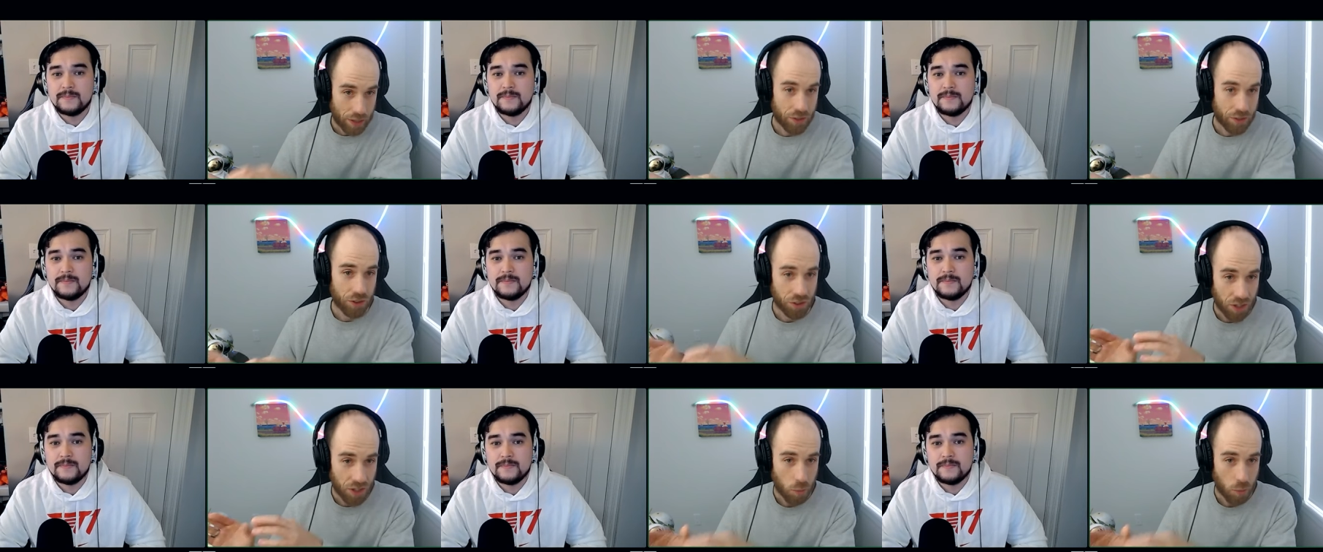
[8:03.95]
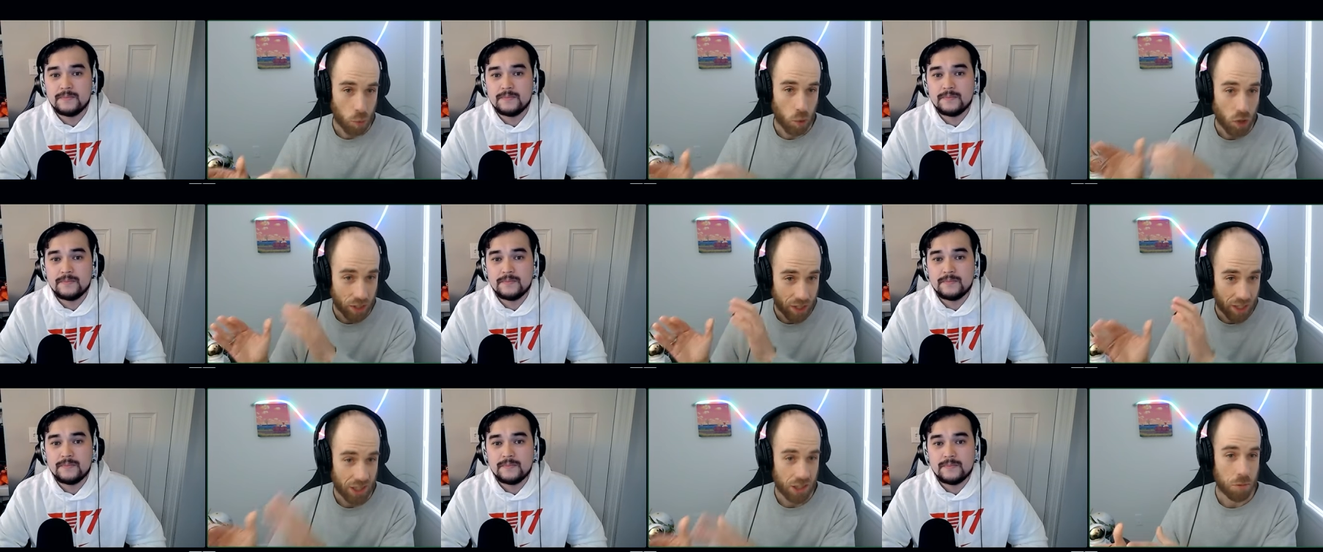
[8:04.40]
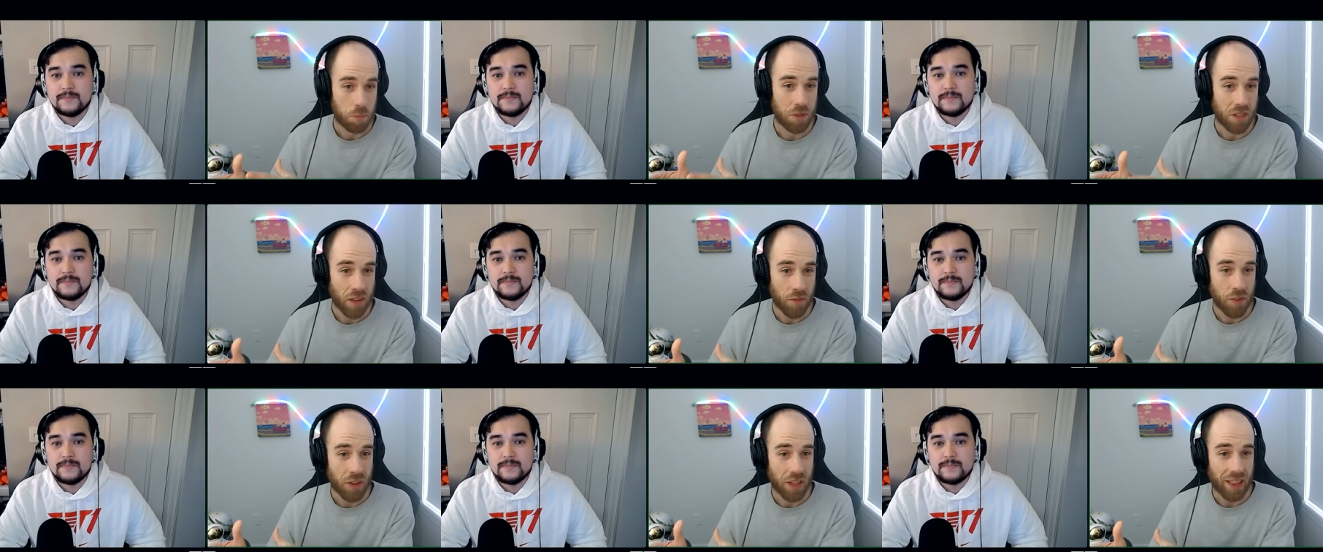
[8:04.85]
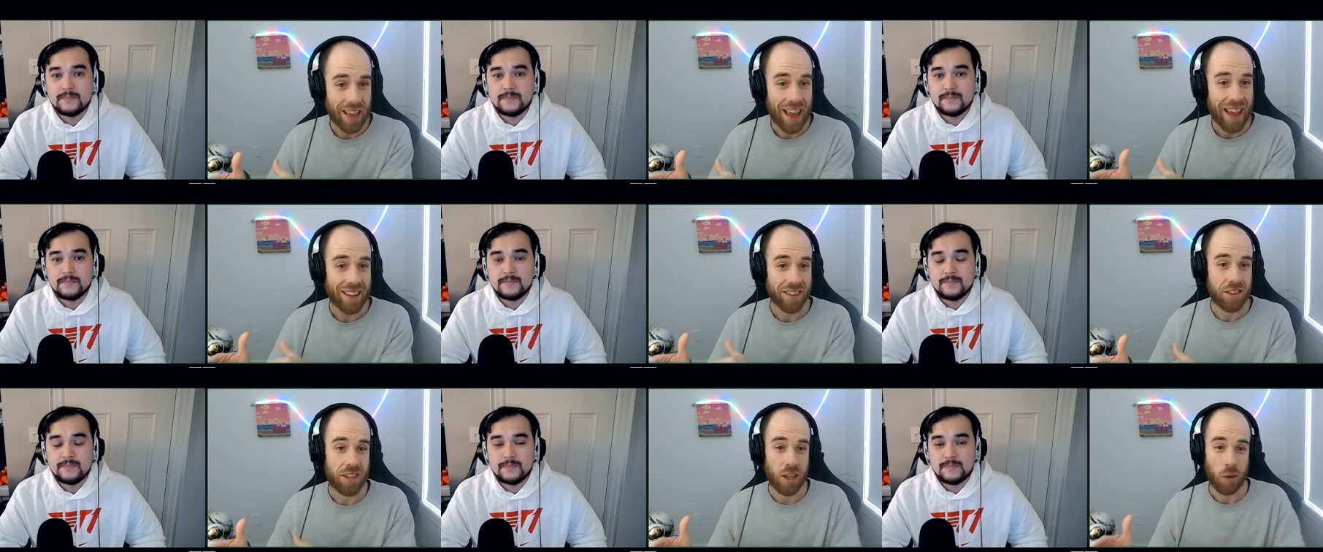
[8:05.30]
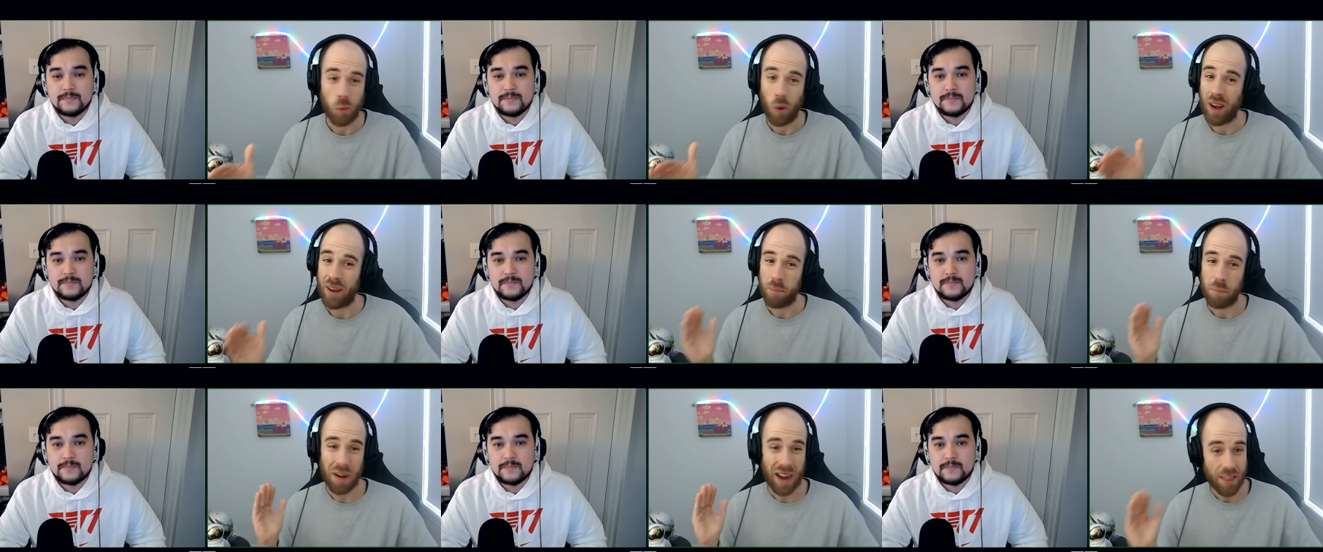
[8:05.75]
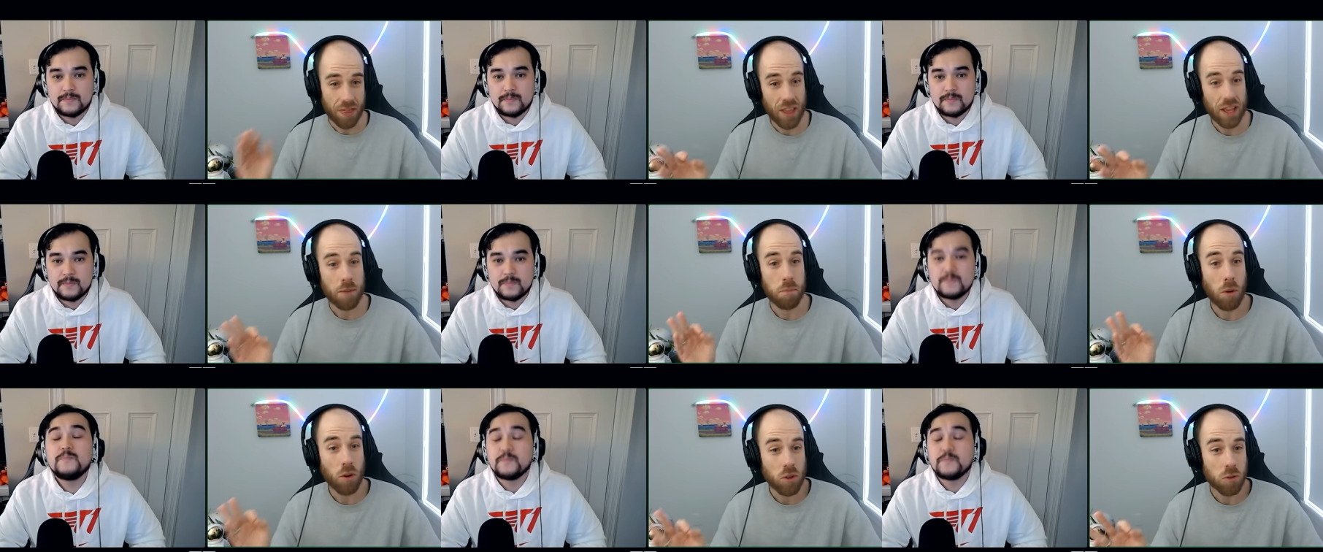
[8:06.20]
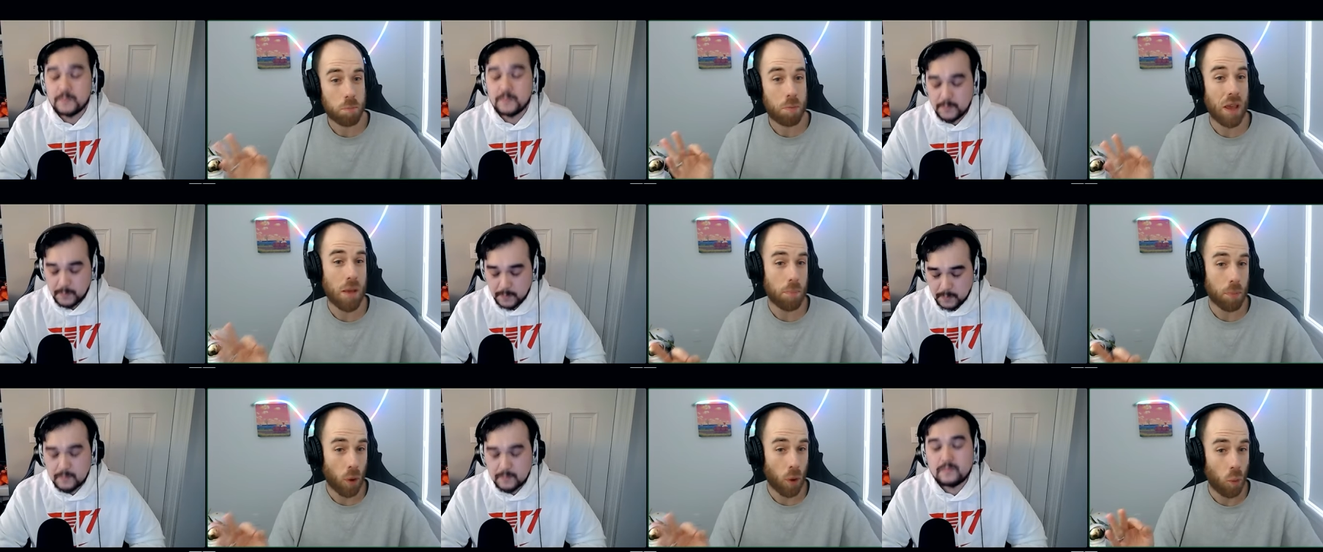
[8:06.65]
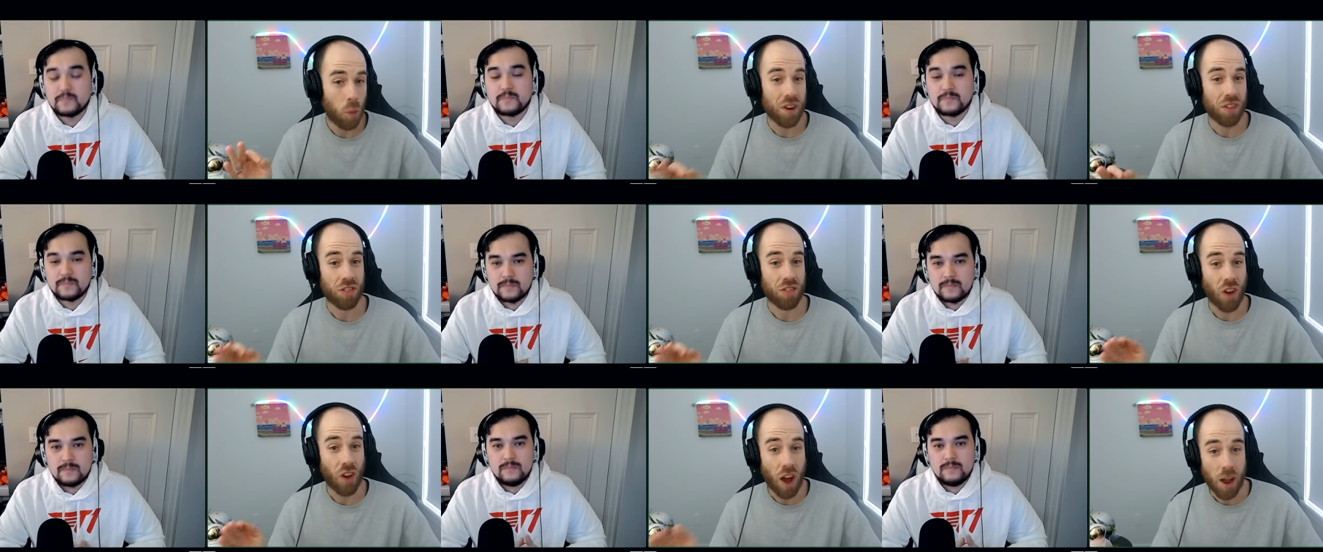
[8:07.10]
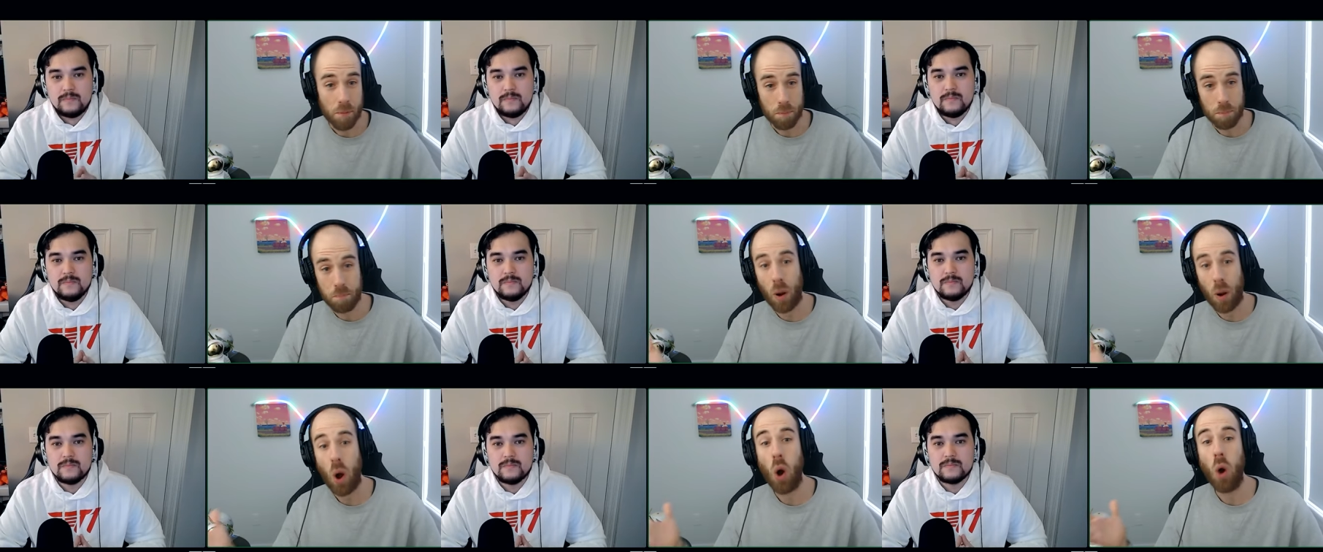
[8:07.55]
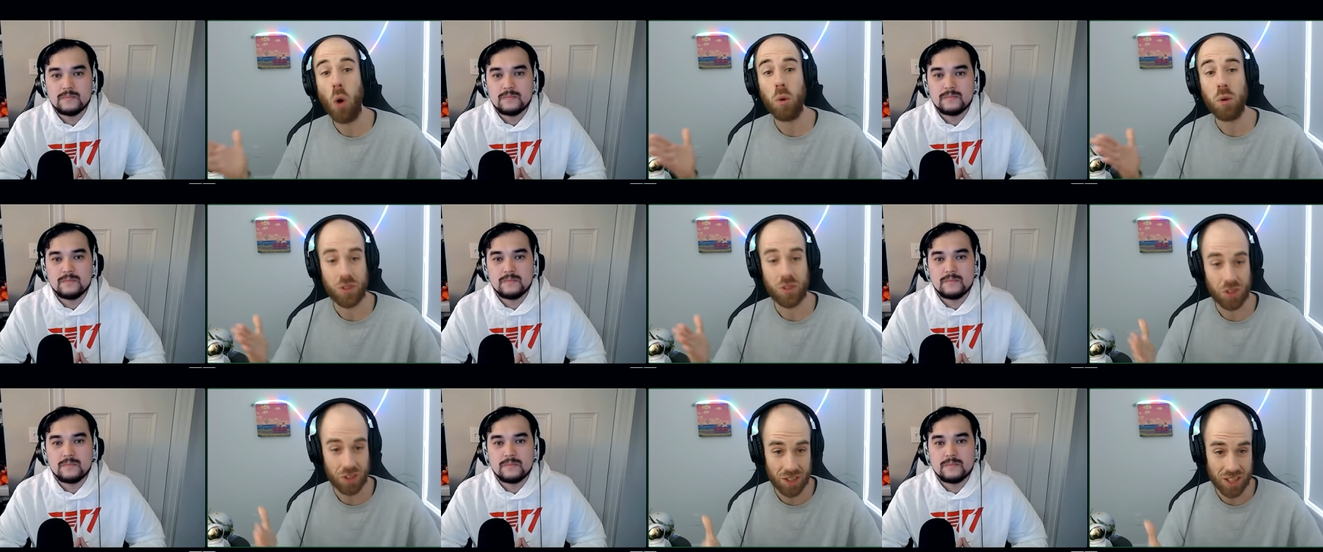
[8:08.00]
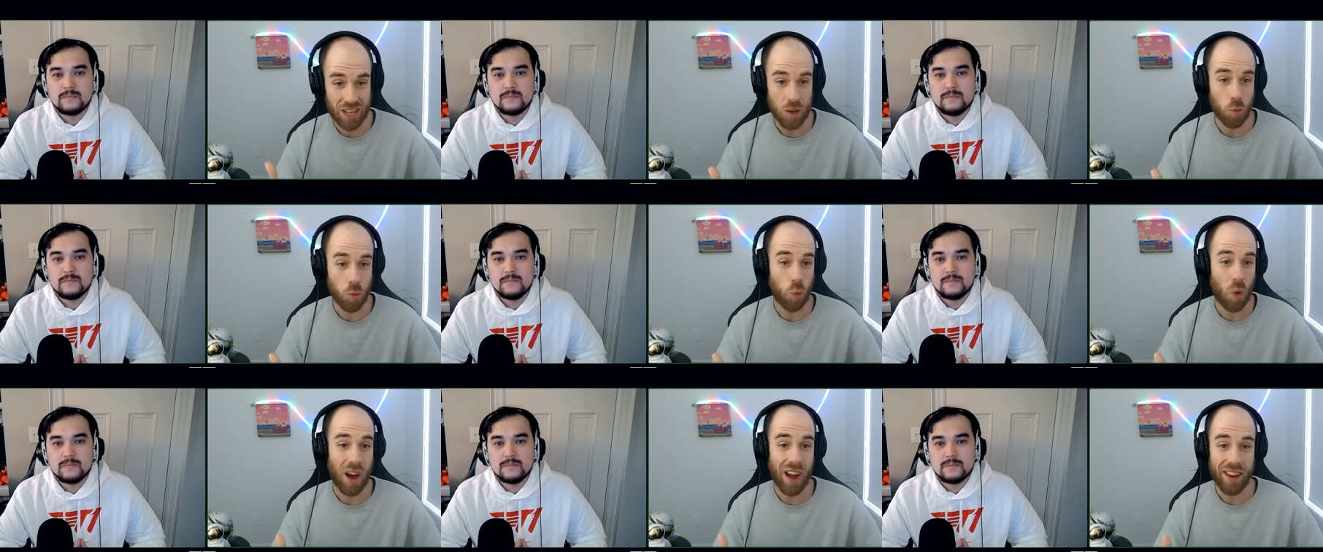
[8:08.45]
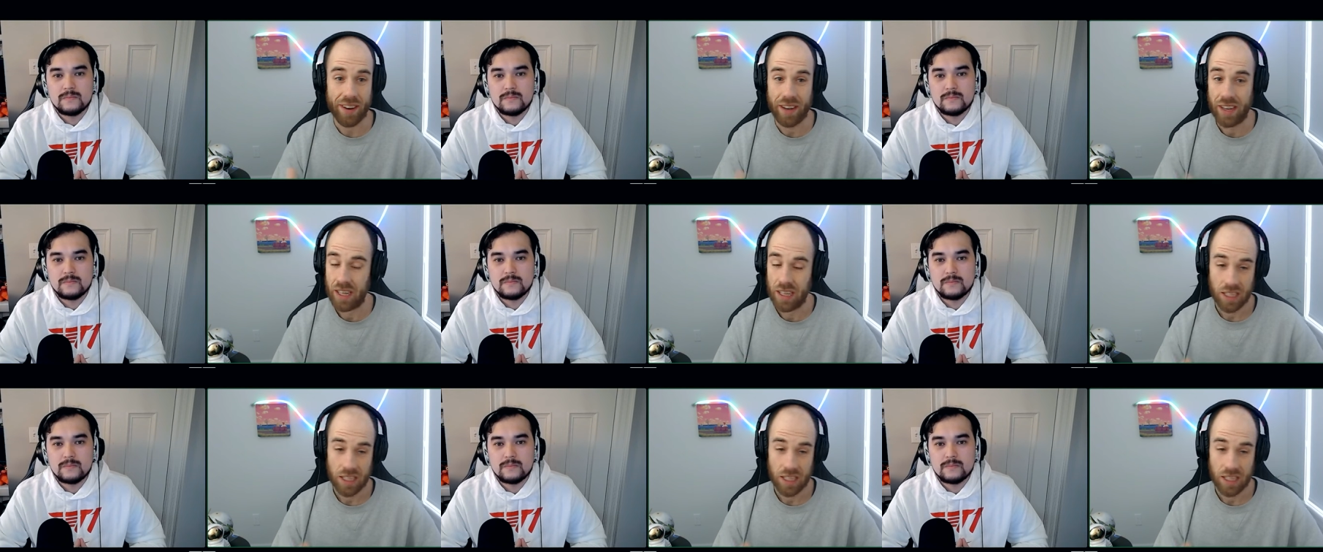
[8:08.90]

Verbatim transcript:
Speaker 1: just said we're looking specifically at T1, but I think most people would have thought post T1,